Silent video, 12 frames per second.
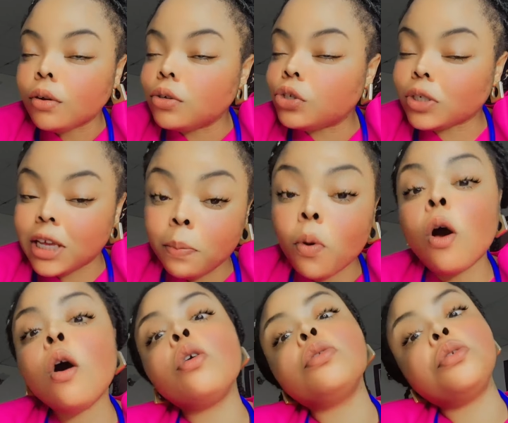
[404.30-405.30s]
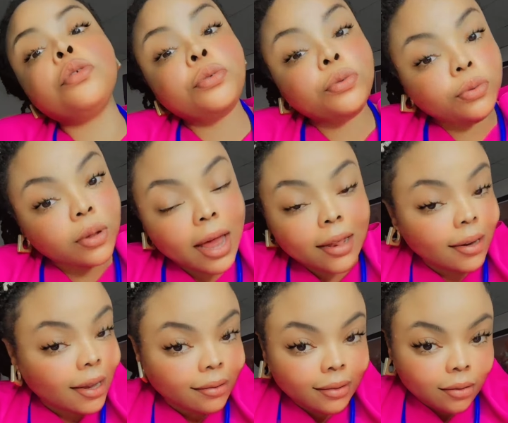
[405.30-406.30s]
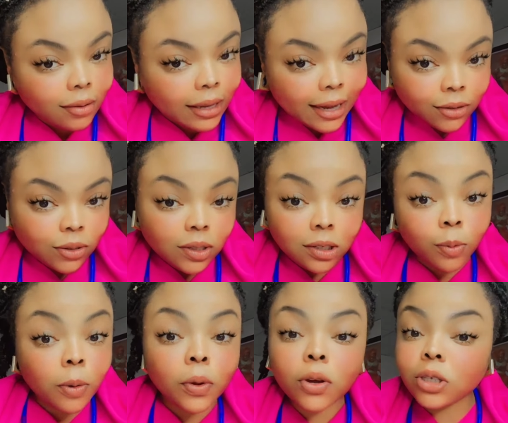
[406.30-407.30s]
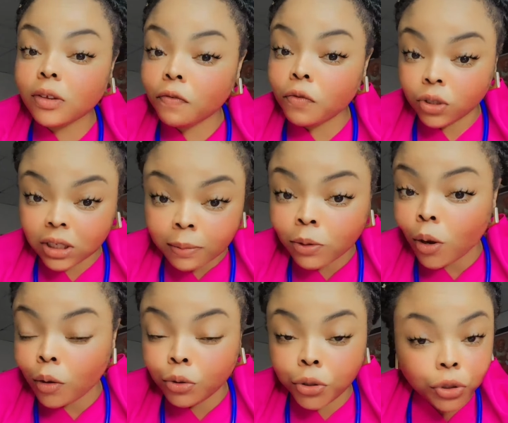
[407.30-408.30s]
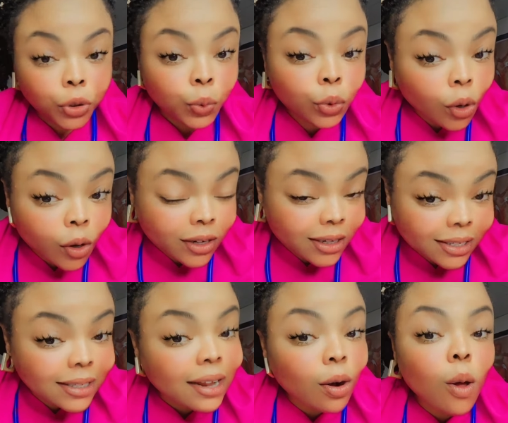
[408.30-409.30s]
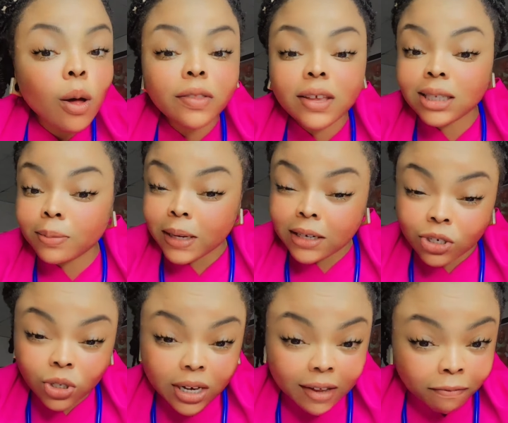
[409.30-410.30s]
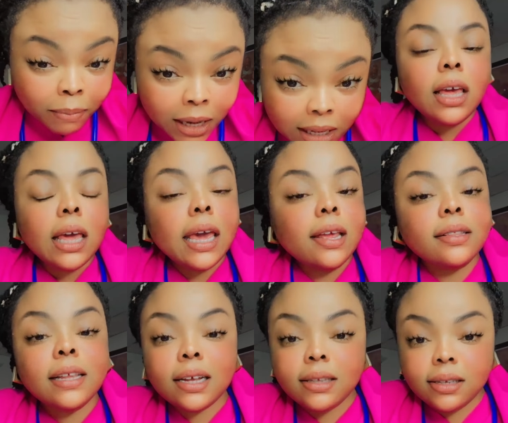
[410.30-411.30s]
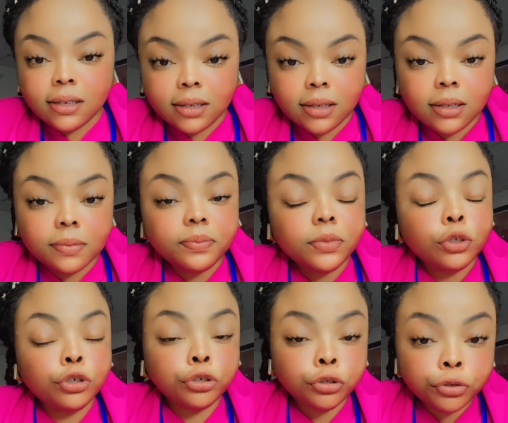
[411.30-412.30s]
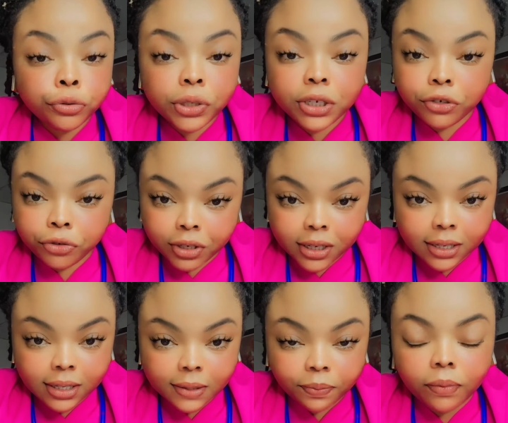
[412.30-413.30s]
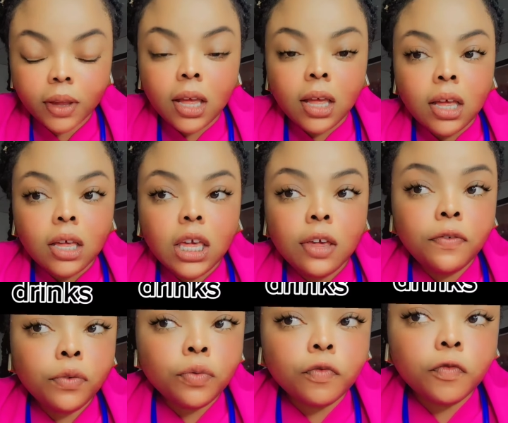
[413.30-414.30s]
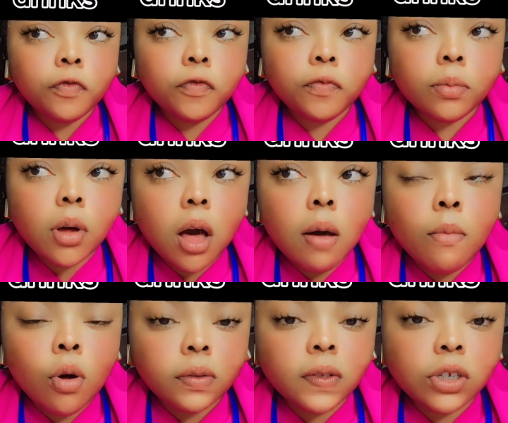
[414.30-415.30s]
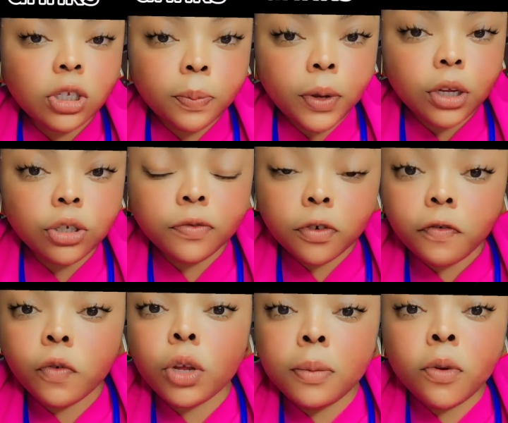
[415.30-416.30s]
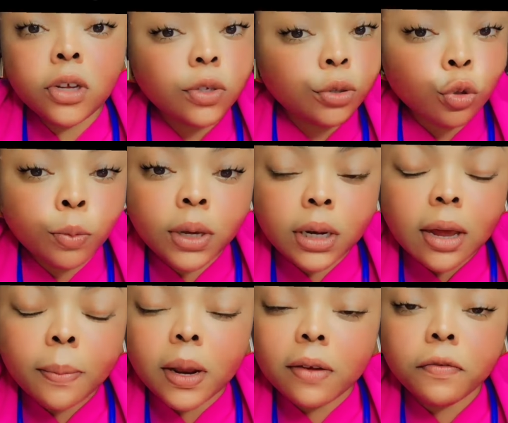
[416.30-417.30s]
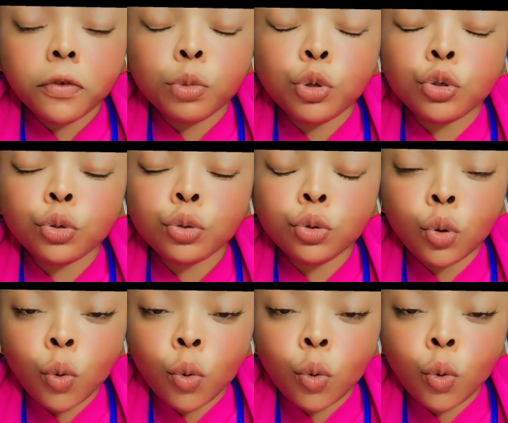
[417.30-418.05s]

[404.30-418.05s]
skip all through and then get to this point, because if you skipped all through, you will not understand all the explanation I've made, and that is sugary drinks. If you've on this page, if you're following me on social media platform, you should have